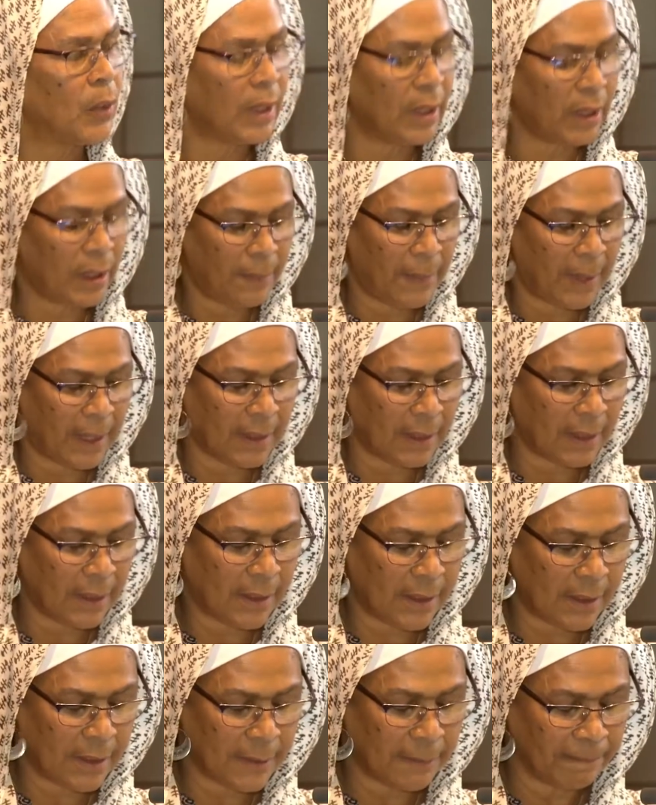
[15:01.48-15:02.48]

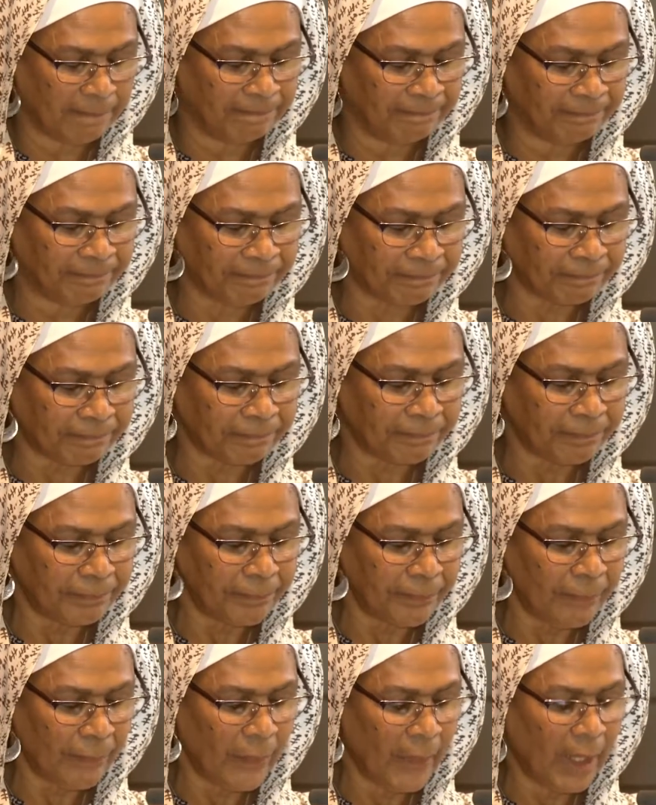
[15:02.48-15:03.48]
independence.
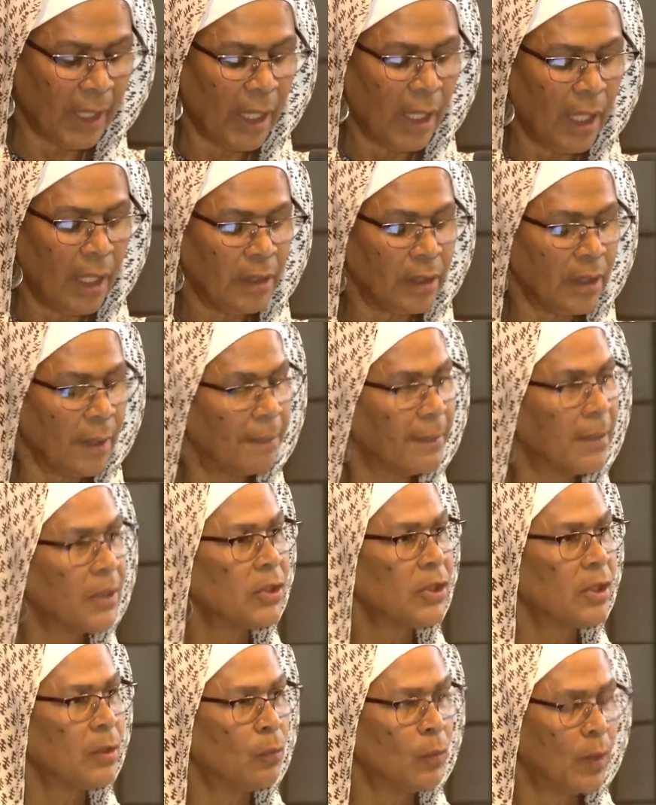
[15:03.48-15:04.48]
The
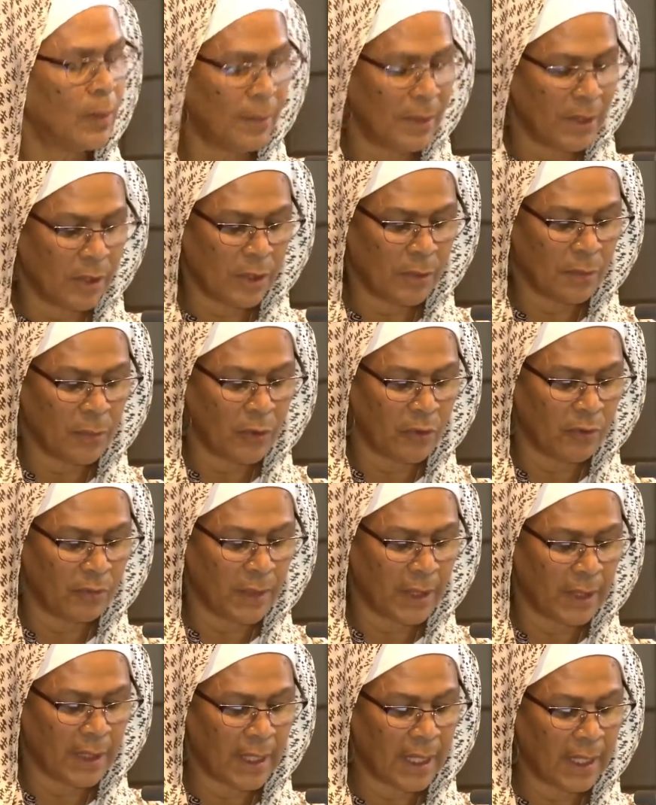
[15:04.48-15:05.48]
Muslim women's
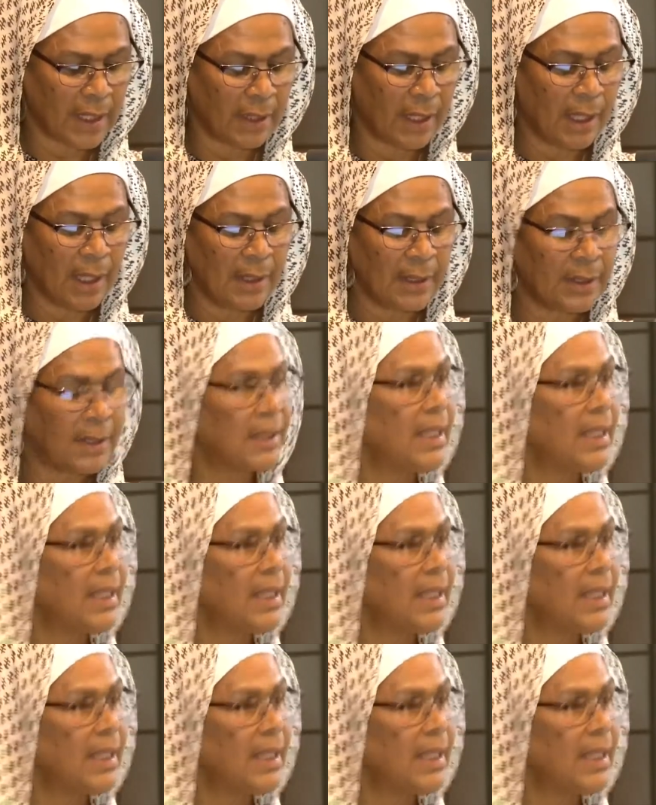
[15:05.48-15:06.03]
movement then